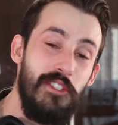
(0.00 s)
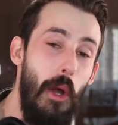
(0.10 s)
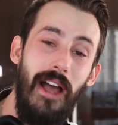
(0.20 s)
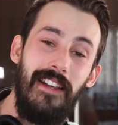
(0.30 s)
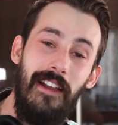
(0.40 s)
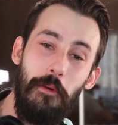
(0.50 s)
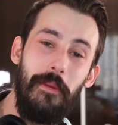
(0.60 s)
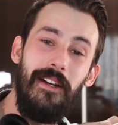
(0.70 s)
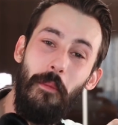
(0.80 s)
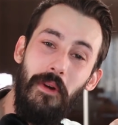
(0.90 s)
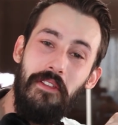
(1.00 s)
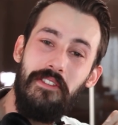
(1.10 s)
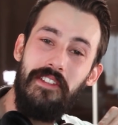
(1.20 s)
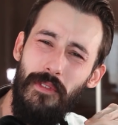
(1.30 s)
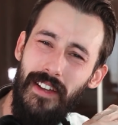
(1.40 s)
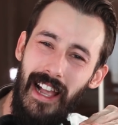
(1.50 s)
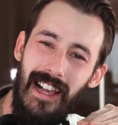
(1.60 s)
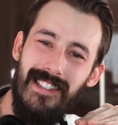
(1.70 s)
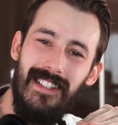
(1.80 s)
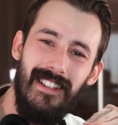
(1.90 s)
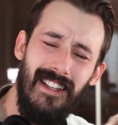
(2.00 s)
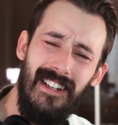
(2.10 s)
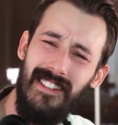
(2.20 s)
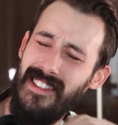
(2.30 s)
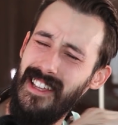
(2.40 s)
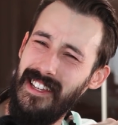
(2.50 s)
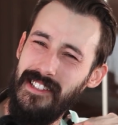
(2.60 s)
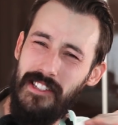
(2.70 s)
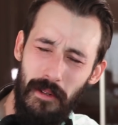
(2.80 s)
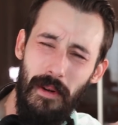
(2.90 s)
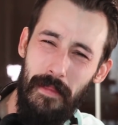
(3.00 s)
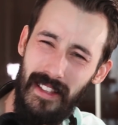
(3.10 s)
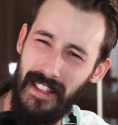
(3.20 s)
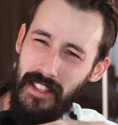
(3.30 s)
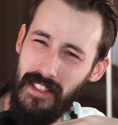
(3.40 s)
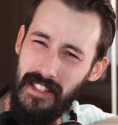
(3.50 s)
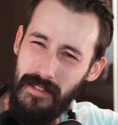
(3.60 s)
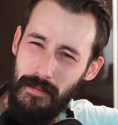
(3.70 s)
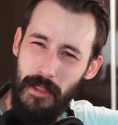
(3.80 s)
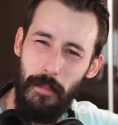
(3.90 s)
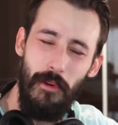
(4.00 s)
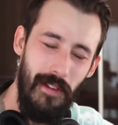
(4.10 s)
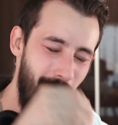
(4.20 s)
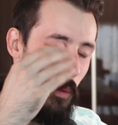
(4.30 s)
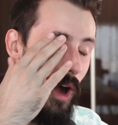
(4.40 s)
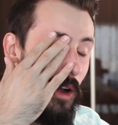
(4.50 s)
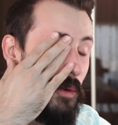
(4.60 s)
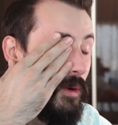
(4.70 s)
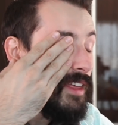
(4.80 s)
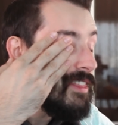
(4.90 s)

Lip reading: So I'd never been on one of those moving escalator things, you know what I mean? Like the moving walkway